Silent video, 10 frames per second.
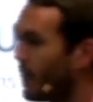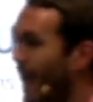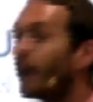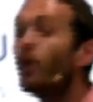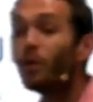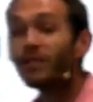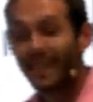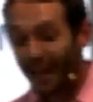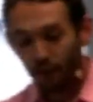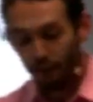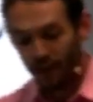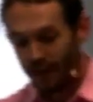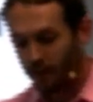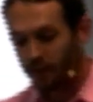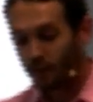And who is the elephant in
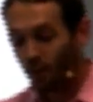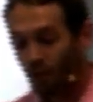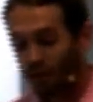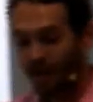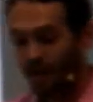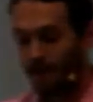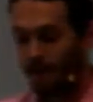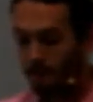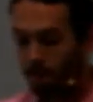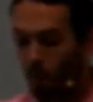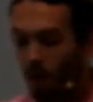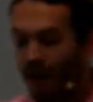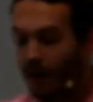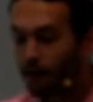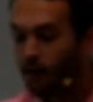the story? What kind
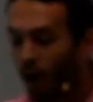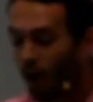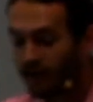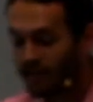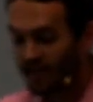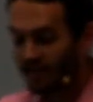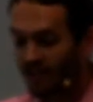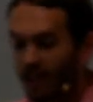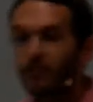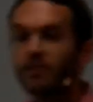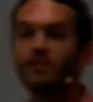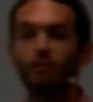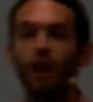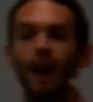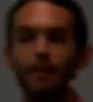of God is this
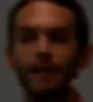describing?